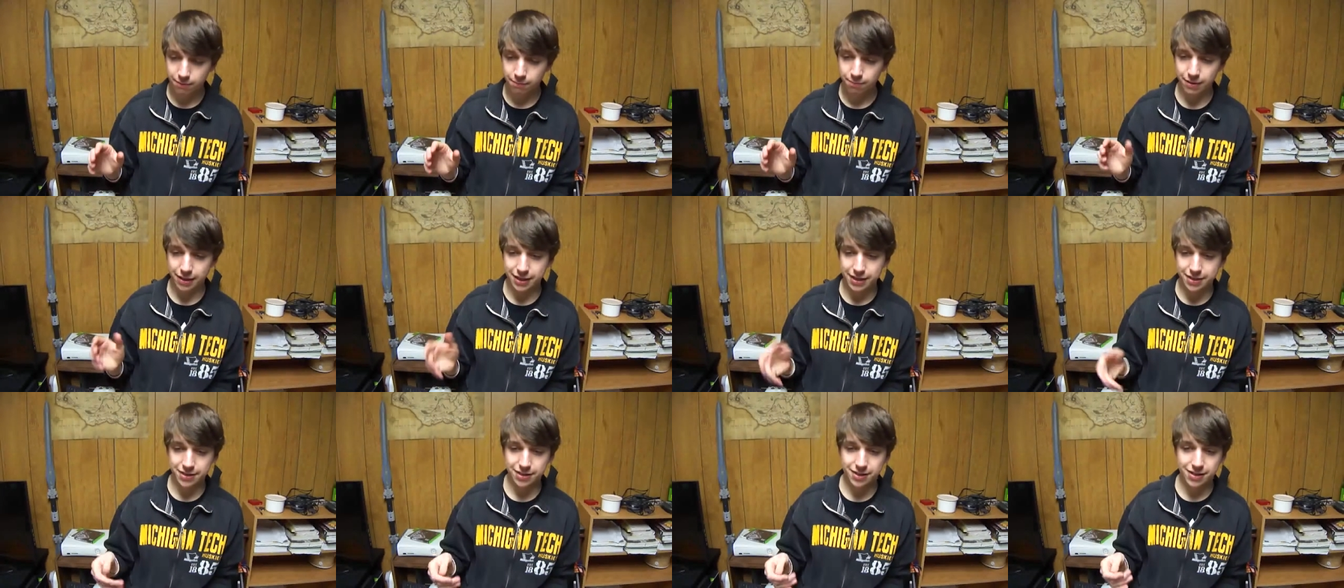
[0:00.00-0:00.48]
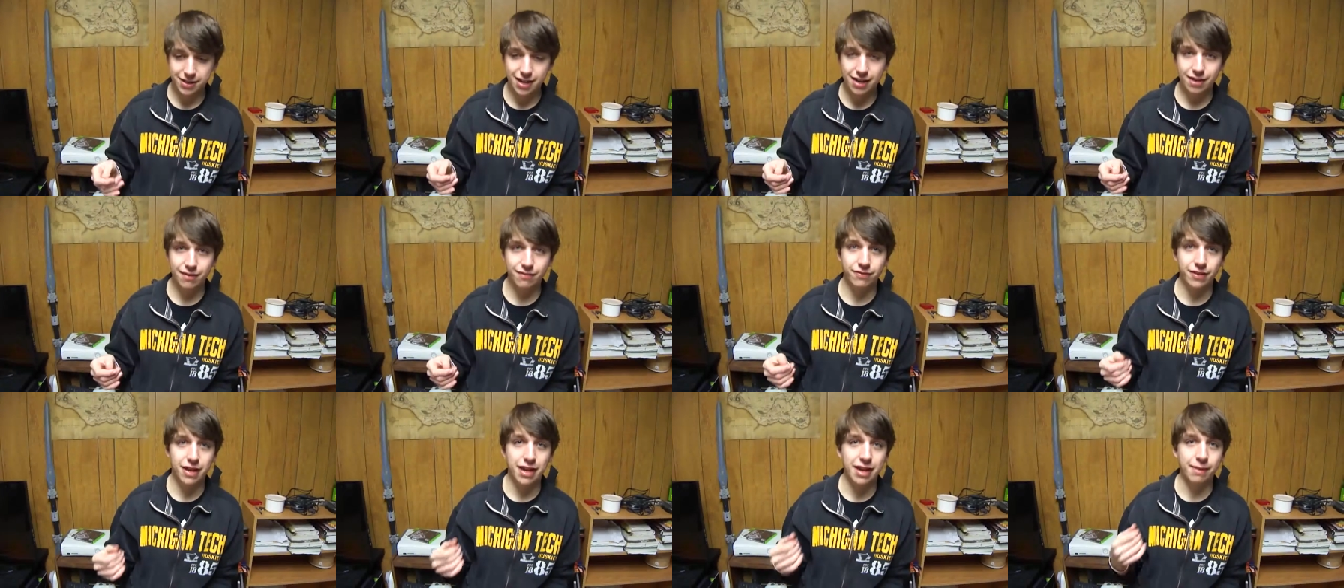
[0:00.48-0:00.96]
But instead
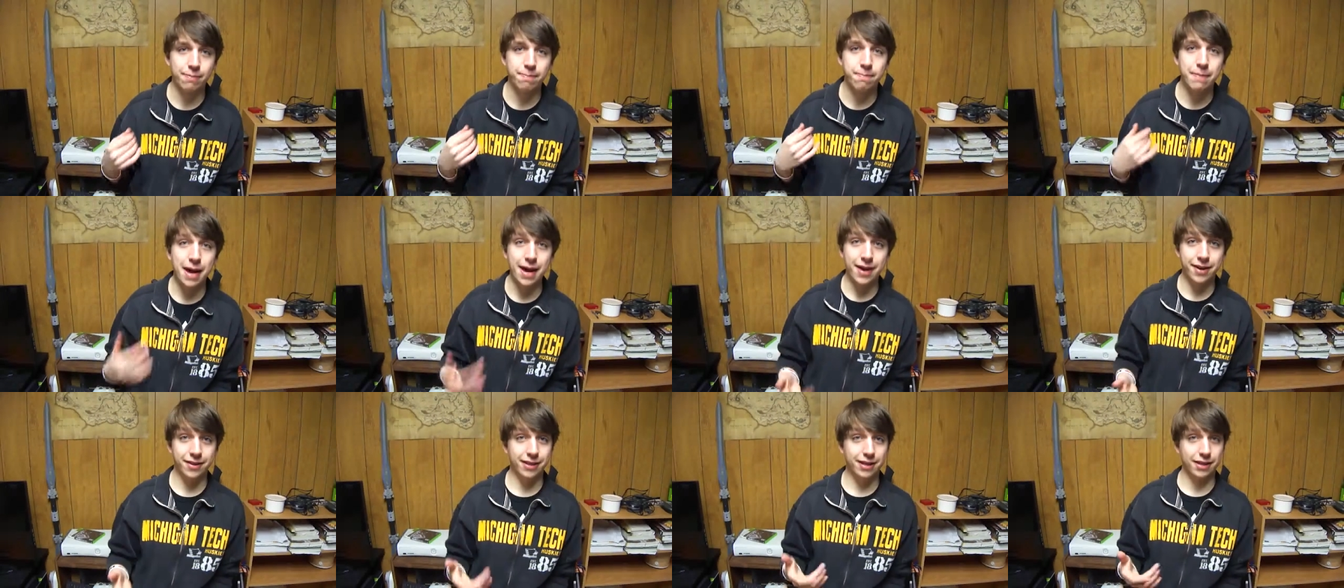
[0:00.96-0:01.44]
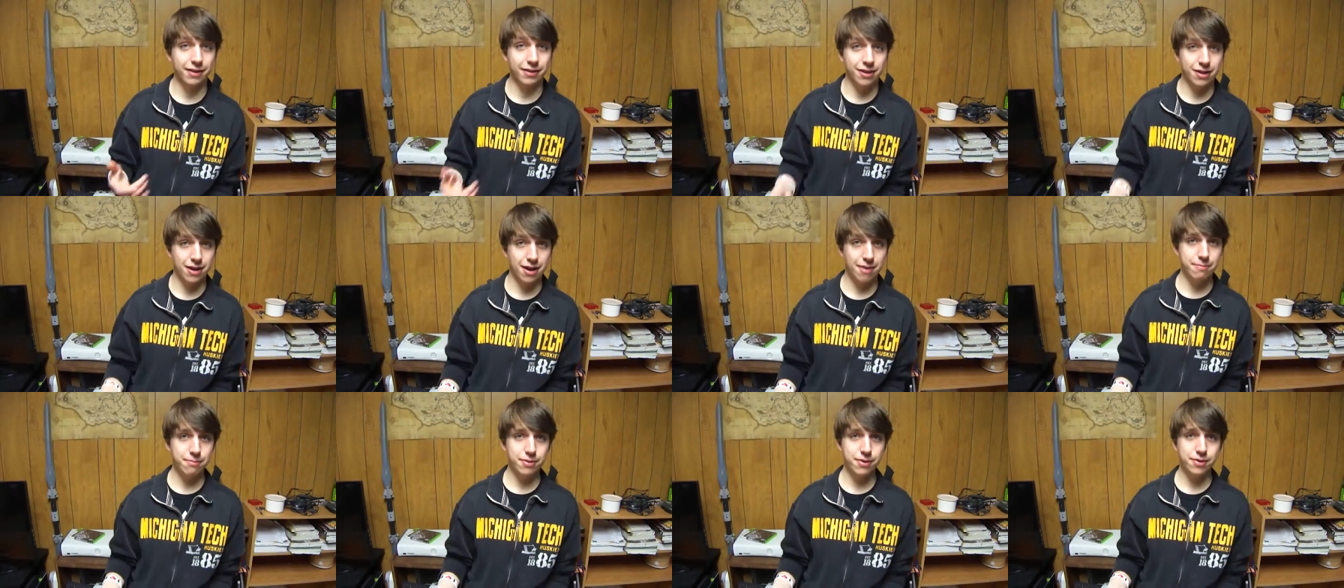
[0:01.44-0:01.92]
of like battling the
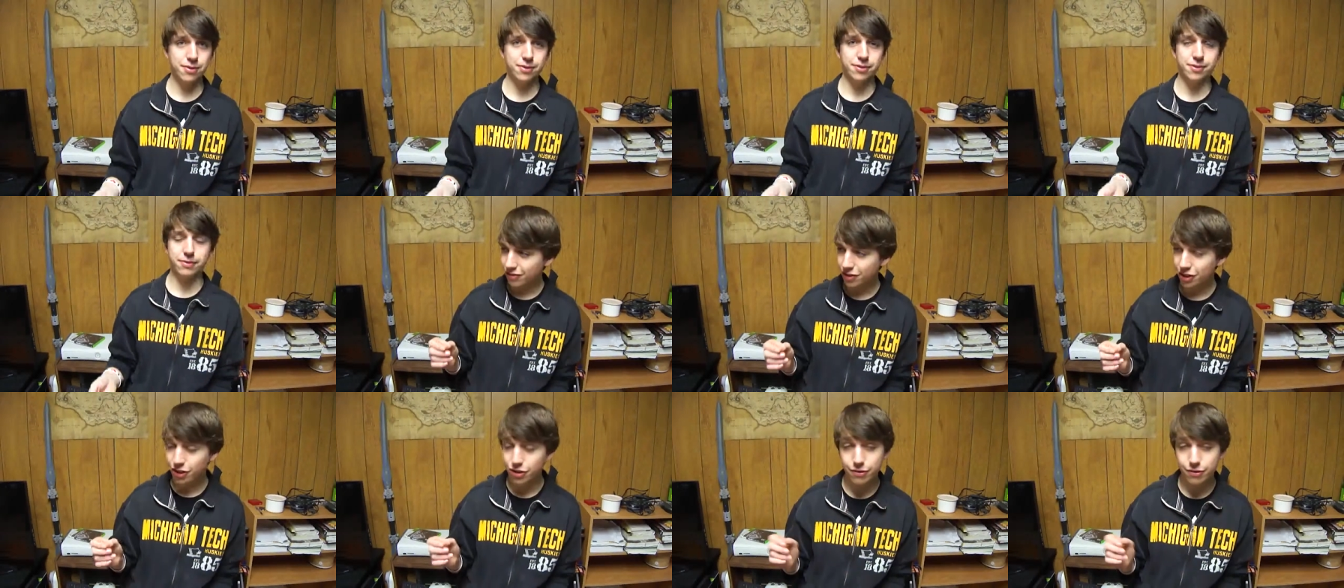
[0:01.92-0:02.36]
numbers,